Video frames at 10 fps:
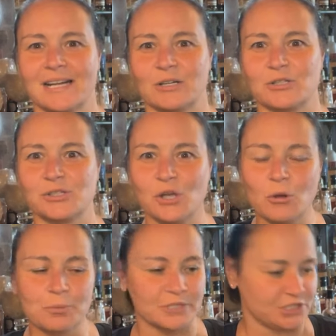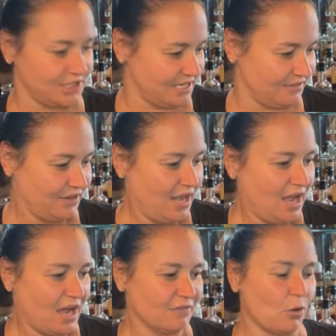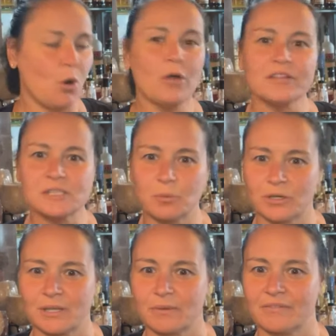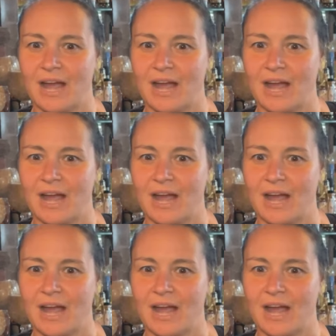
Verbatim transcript: and I are so appreciative of all the support that we've